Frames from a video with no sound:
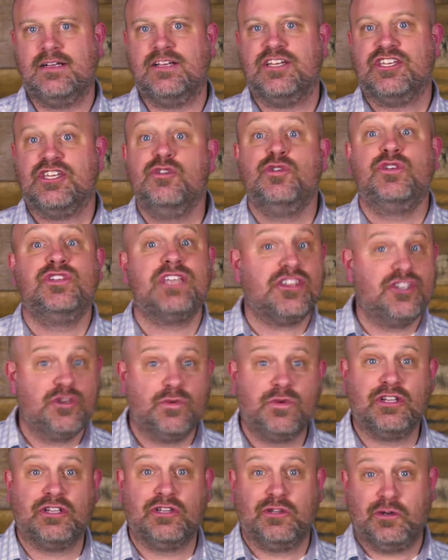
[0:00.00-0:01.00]
You said you
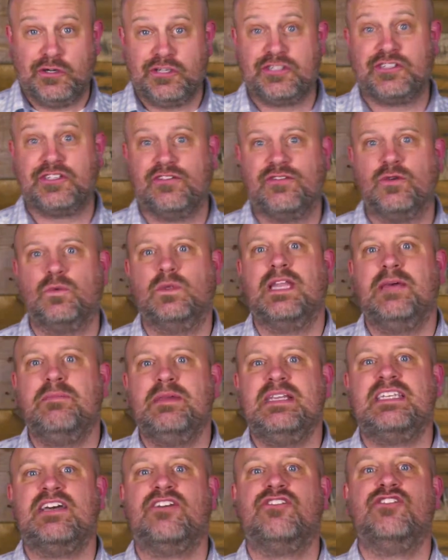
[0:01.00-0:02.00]
were the Lord's servant. Well, let me
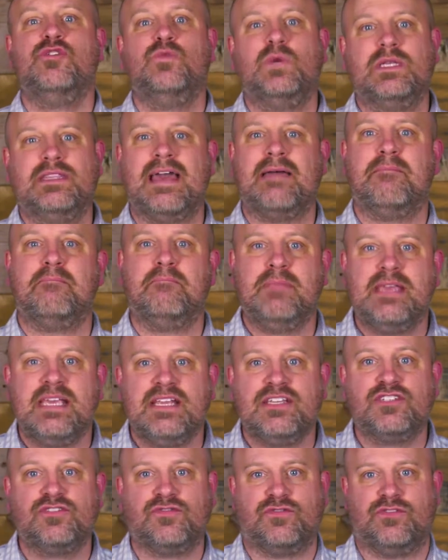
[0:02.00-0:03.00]
tell you what that
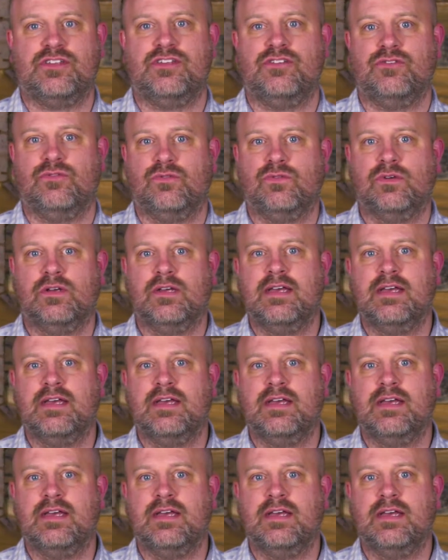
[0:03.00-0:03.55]
means for you.